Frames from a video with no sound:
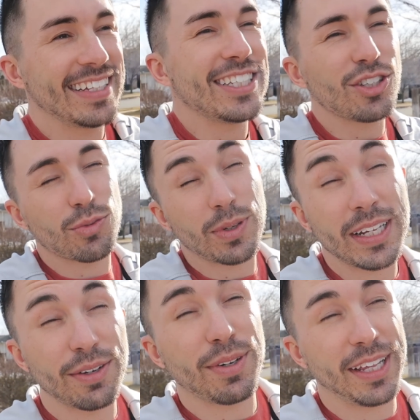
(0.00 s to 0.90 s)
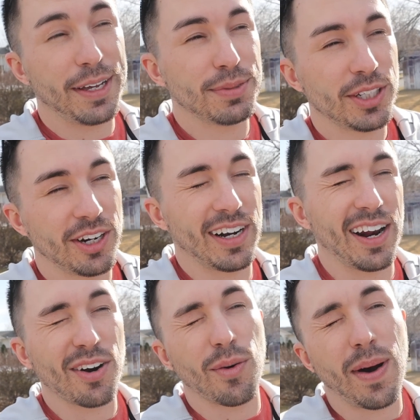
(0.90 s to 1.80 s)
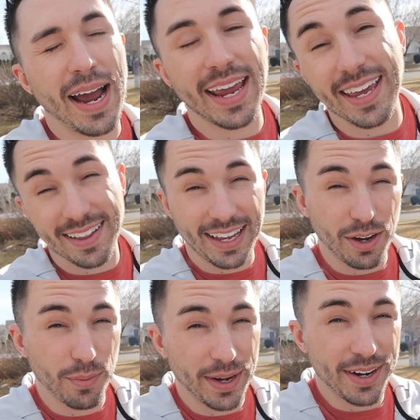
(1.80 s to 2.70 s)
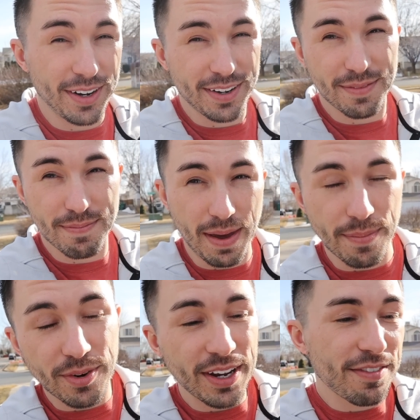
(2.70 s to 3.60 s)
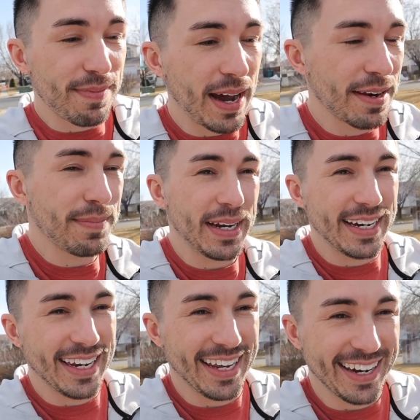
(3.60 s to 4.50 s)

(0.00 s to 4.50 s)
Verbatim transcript: This is really, really obscure, and I don't know why it hit like a weird memory of mine, but it did.